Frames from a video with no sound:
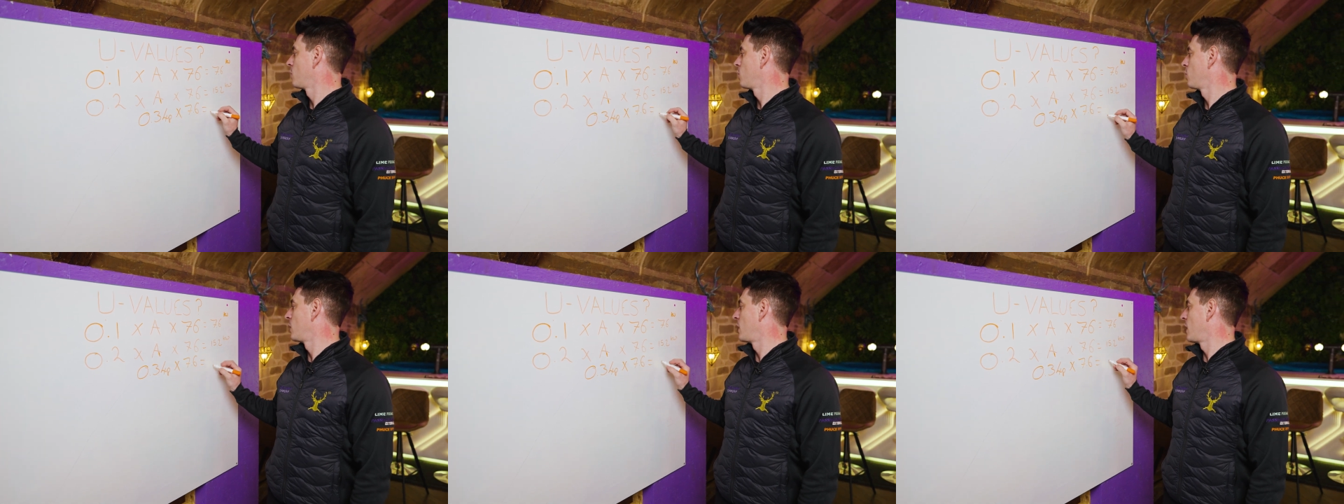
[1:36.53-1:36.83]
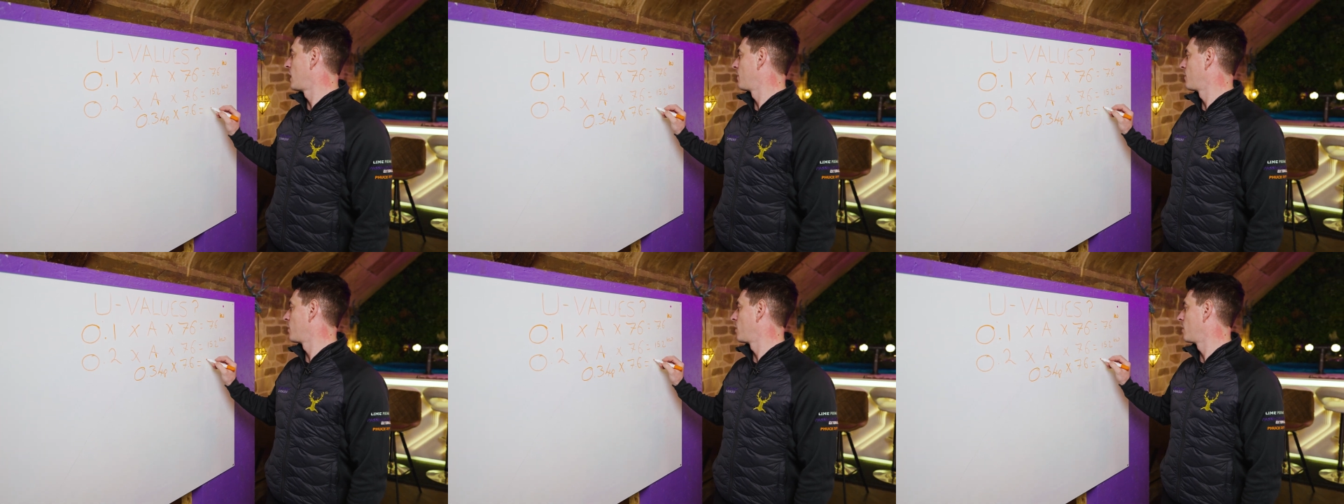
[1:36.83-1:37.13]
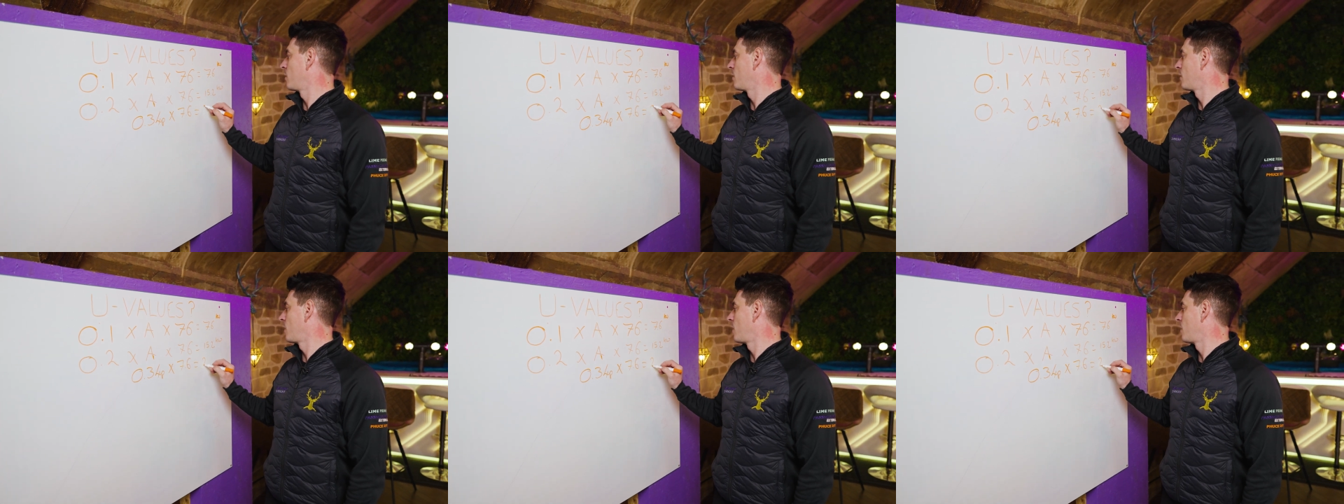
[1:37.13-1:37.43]
we have
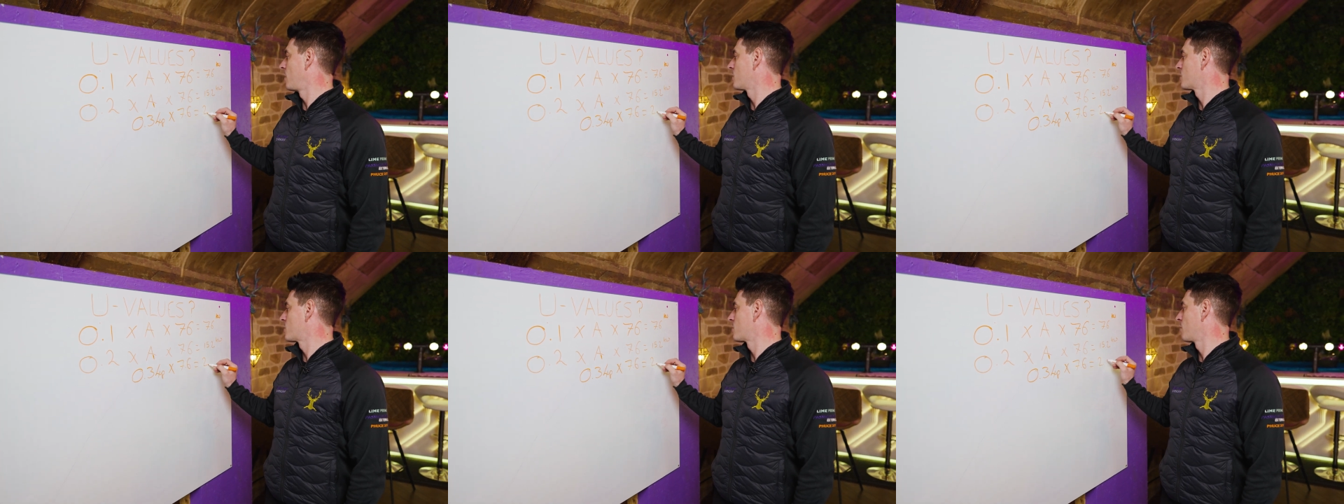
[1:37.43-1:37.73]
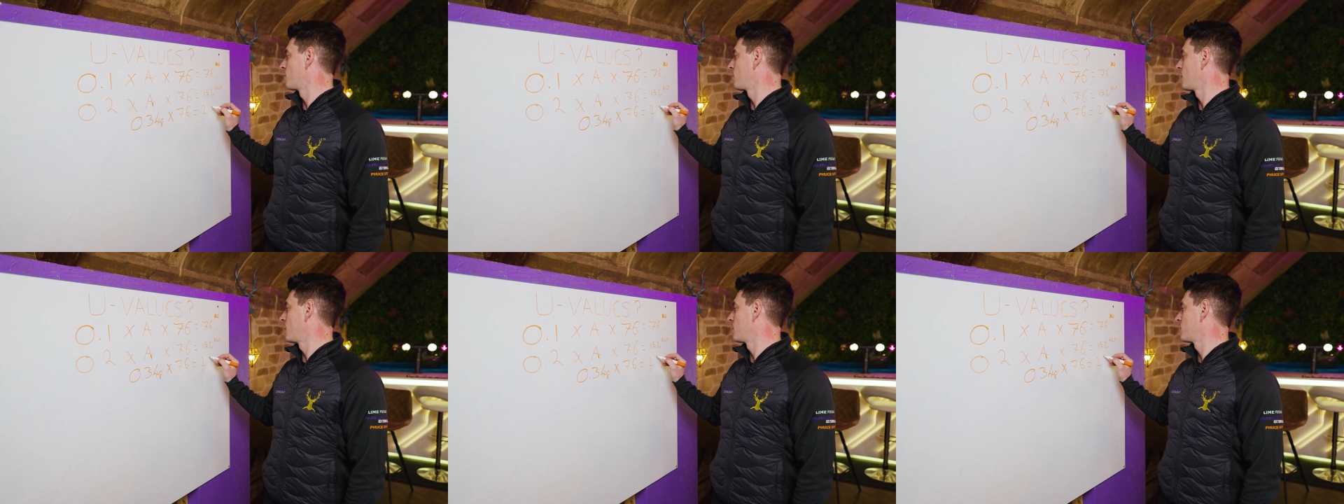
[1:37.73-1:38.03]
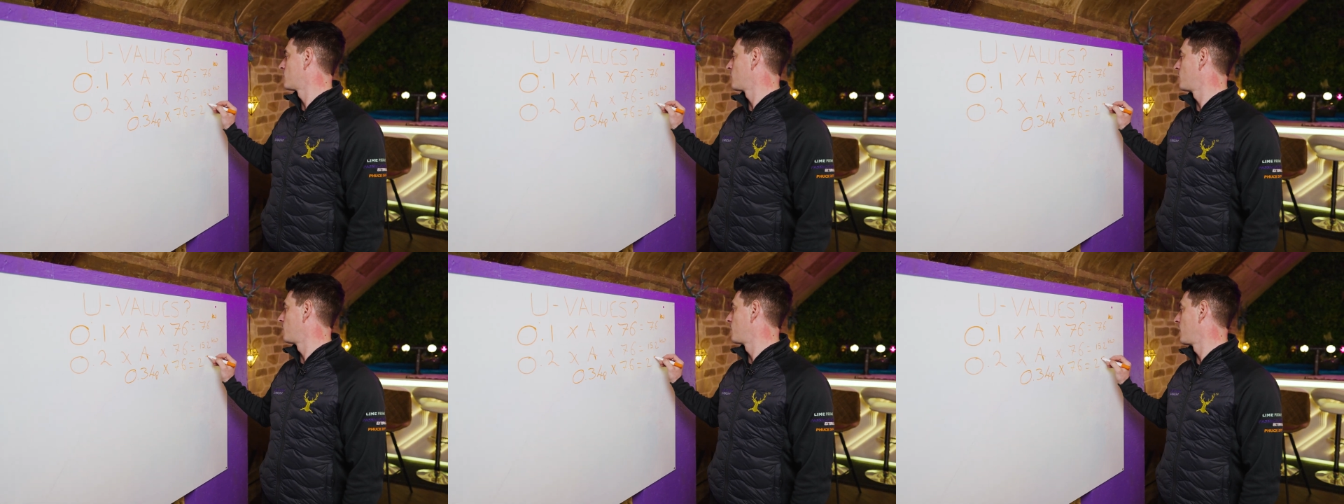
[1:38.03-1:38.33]
our answer of
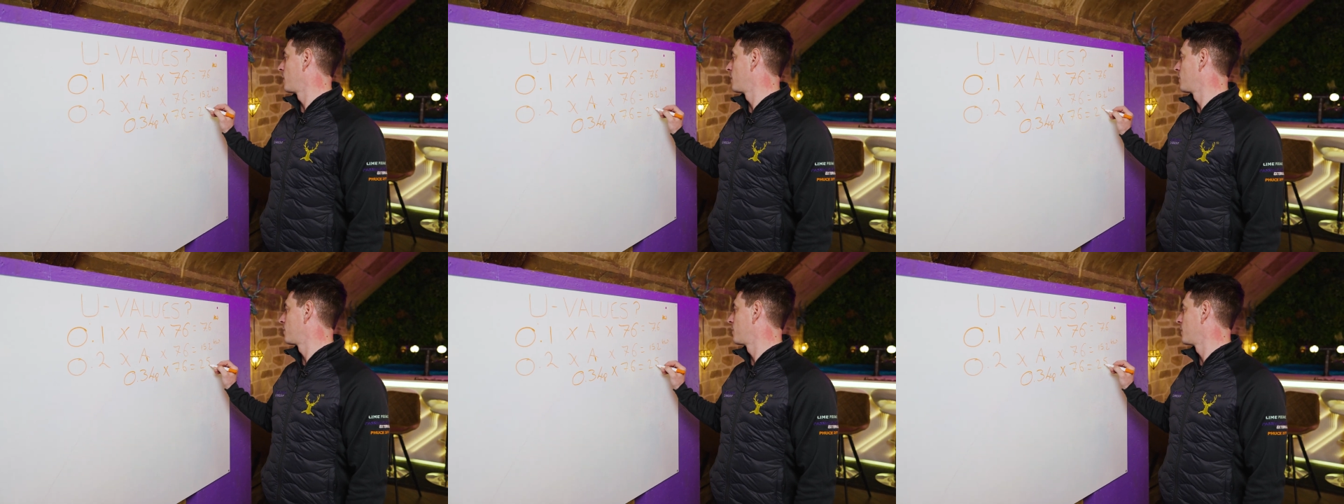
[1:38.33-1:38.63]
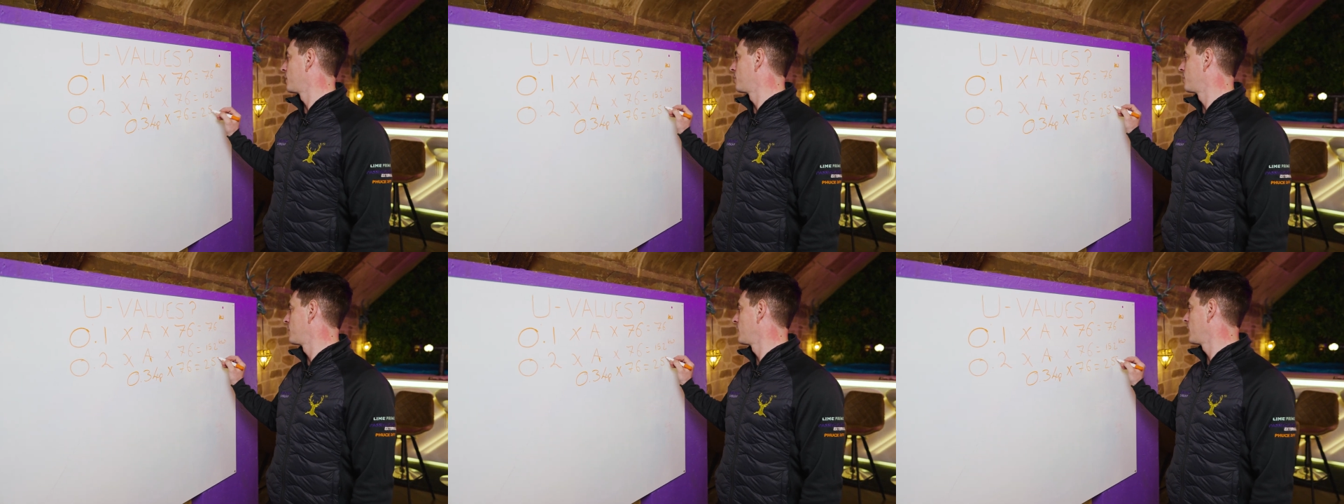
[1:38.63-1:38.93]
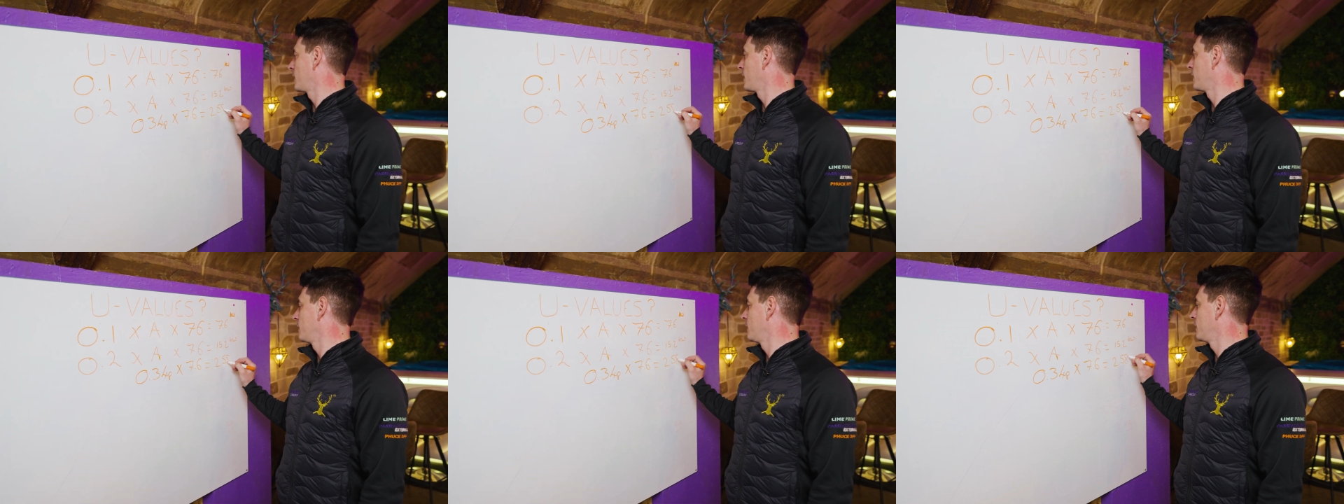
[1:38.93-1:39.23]
about
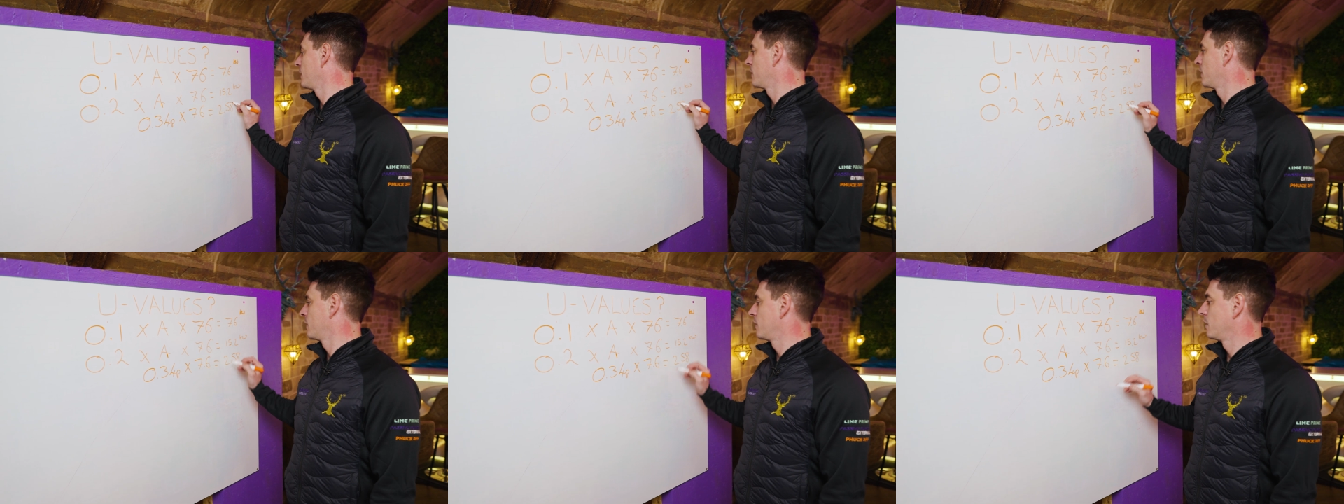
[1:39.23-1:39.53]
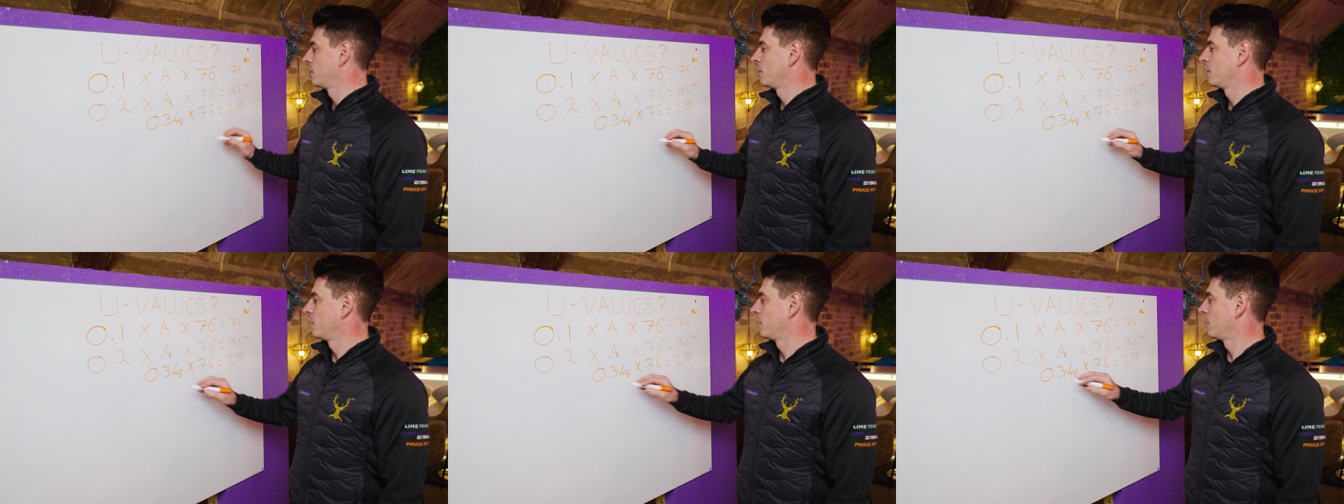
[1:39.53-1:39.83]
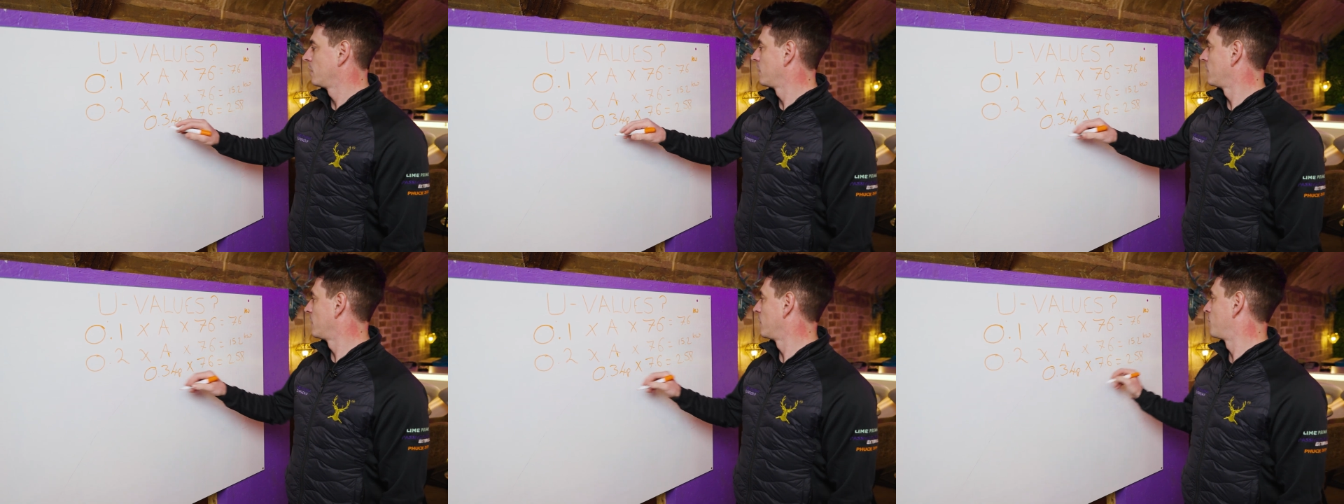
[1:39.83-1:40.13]
£2.58.
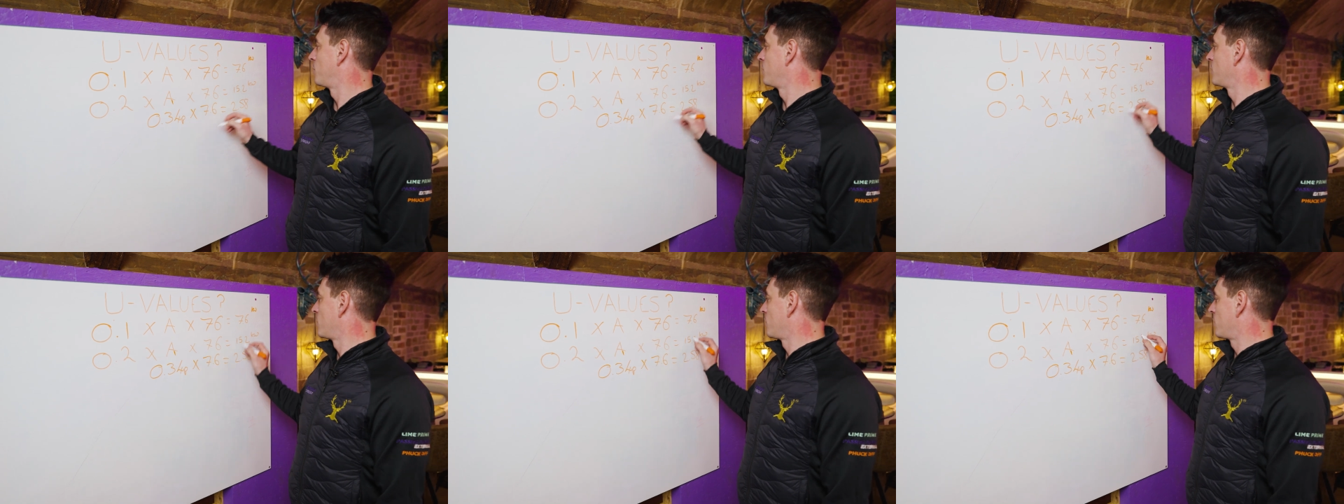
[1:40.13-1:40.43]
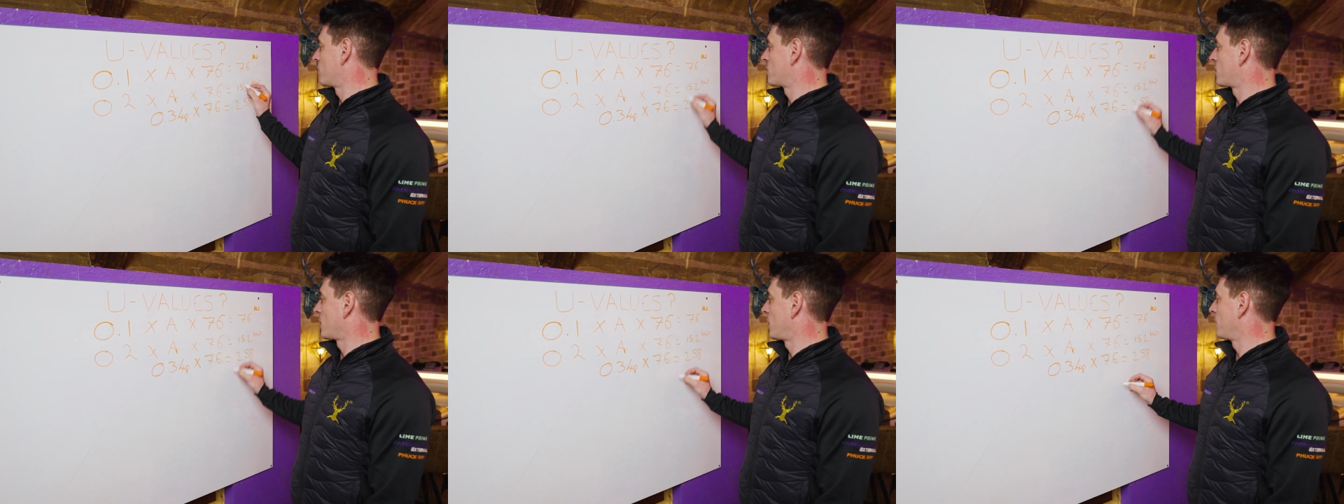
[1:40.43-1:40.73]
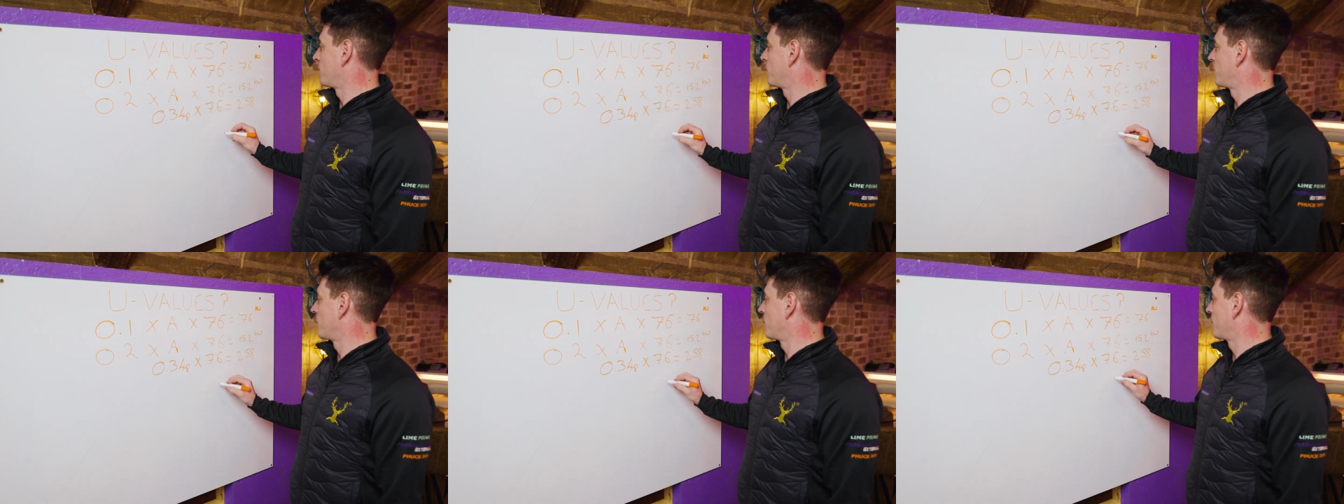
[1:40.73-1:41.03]
And if we do the
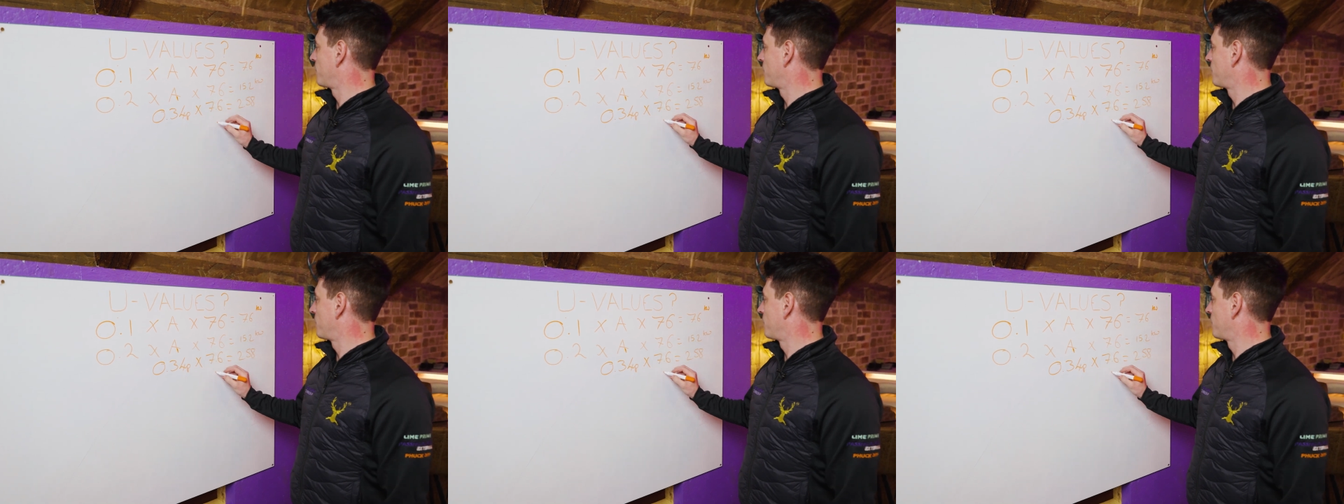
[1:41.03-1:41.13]
same for the